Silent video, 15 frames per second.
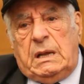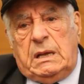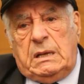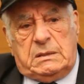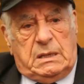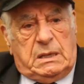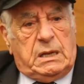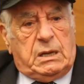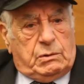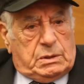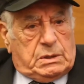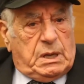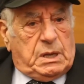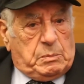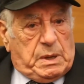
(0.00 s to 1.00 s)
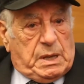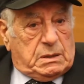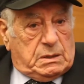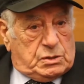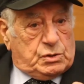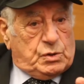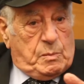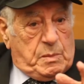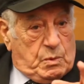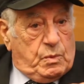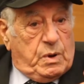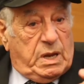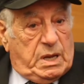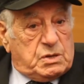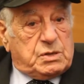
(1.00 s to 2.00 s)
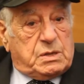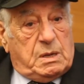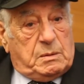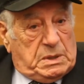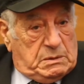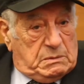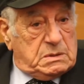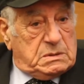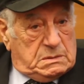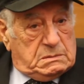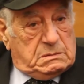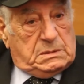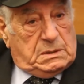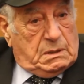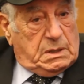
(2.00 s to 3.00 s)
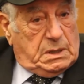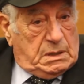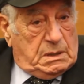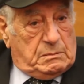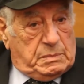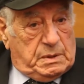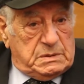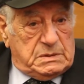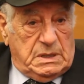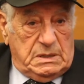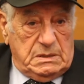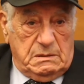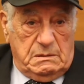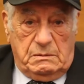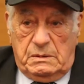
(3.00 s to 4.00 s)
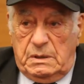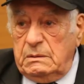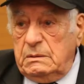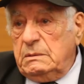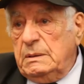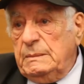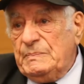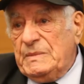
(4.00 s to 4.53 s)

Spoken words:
he said he could take me out and show me where H Company was down there on both sides of the road.